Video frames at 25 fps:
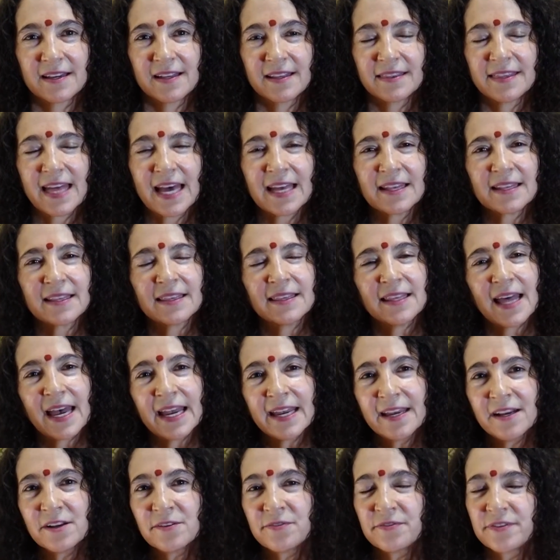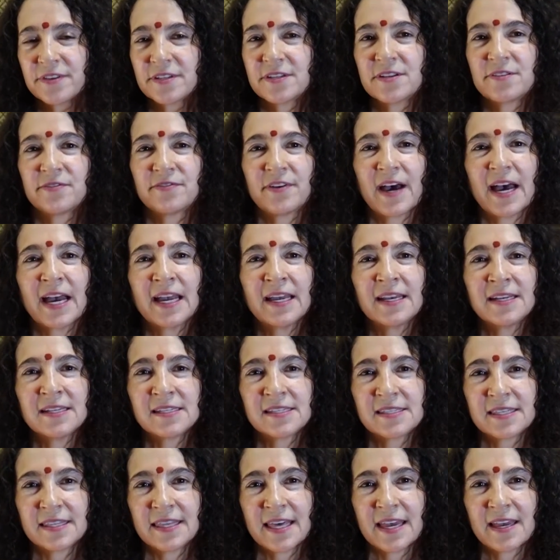that light of the divine
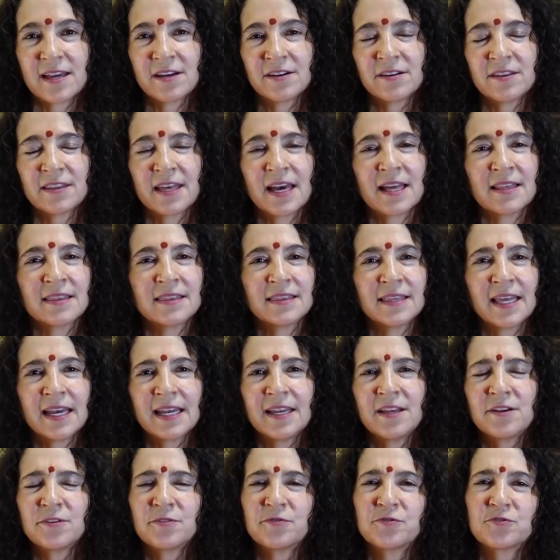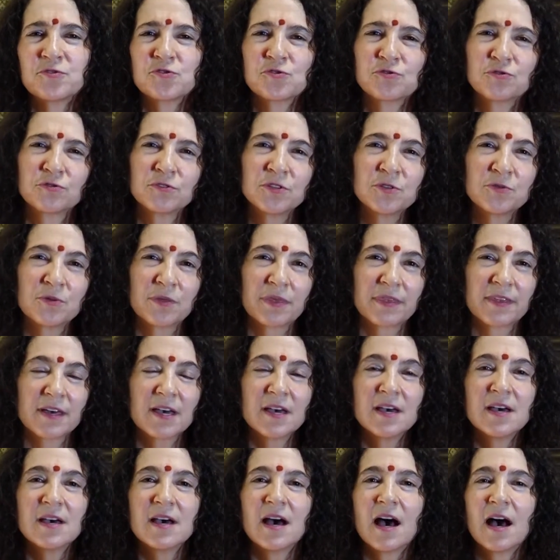is there, that light of truth,
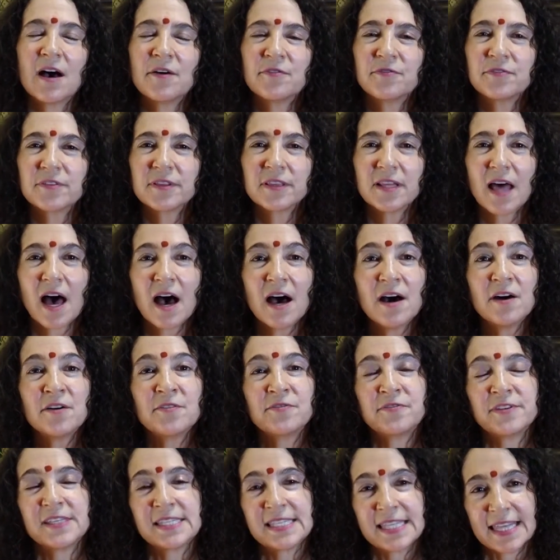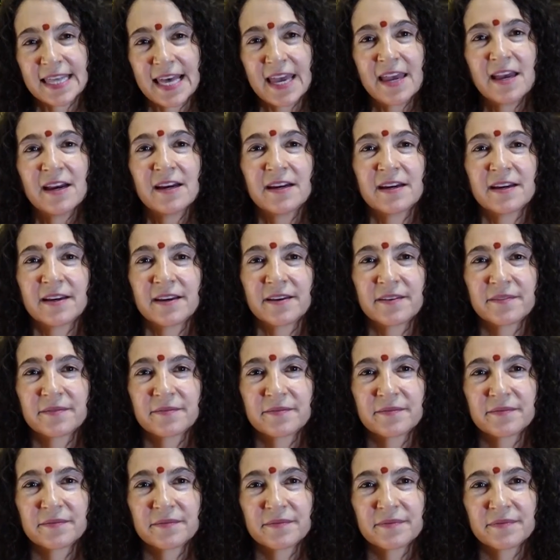of love is there.
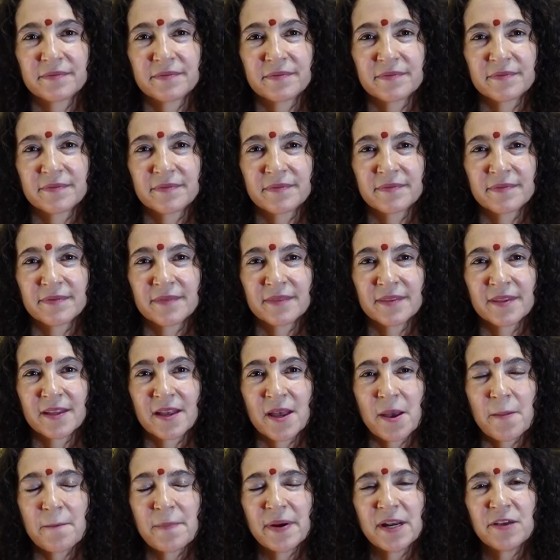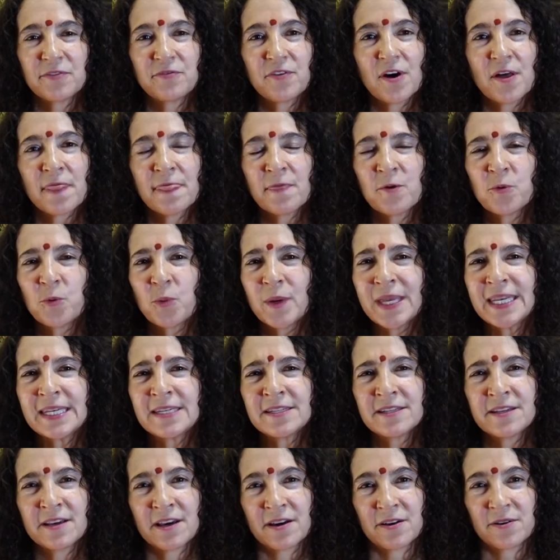But if on the
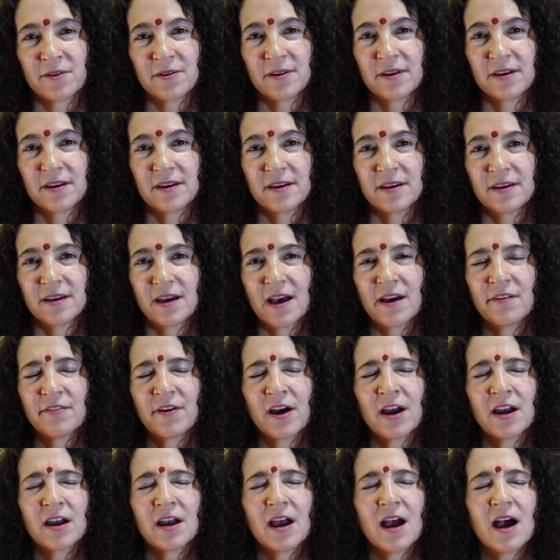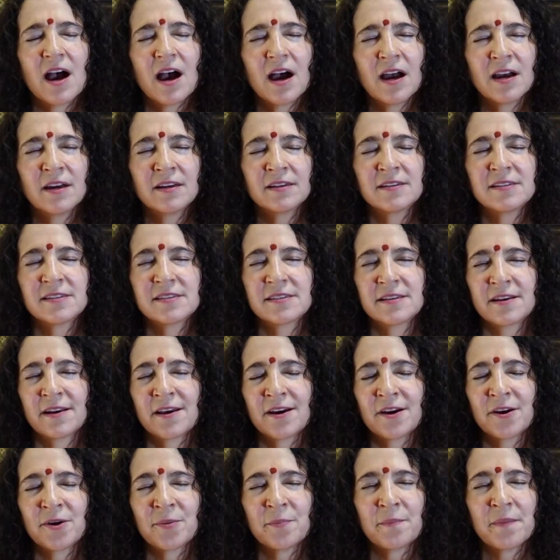window of our hearts and
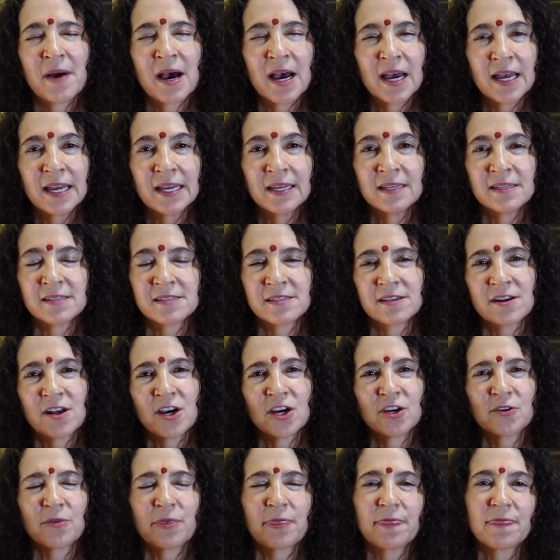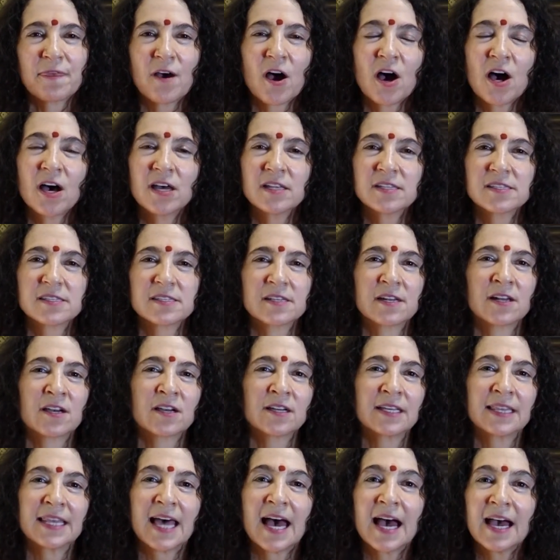our minds and our thoughts and
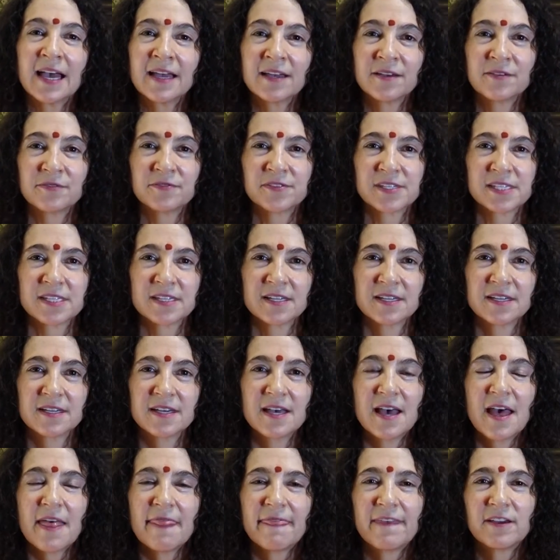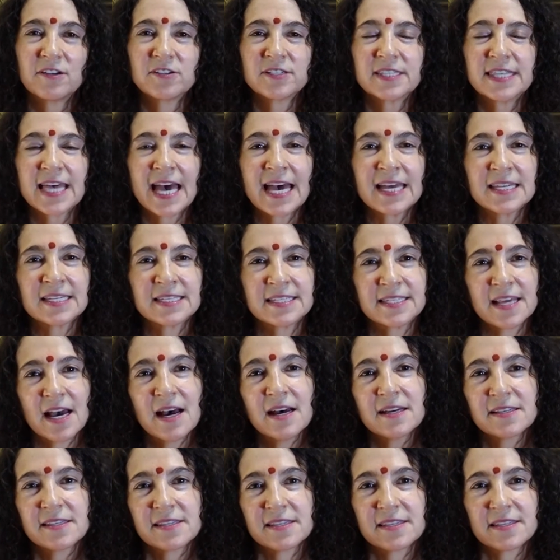our lives, there's that
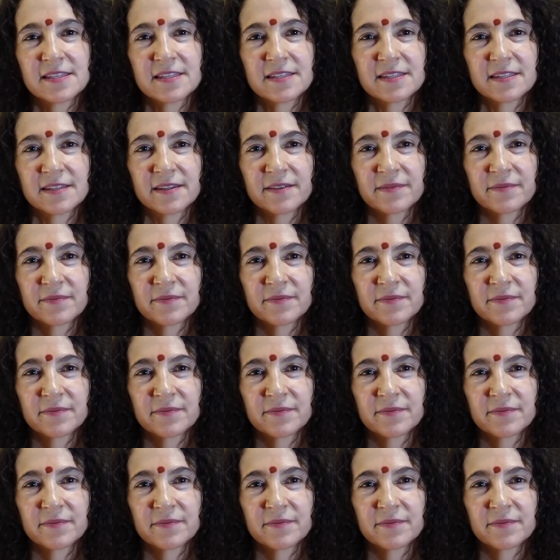dust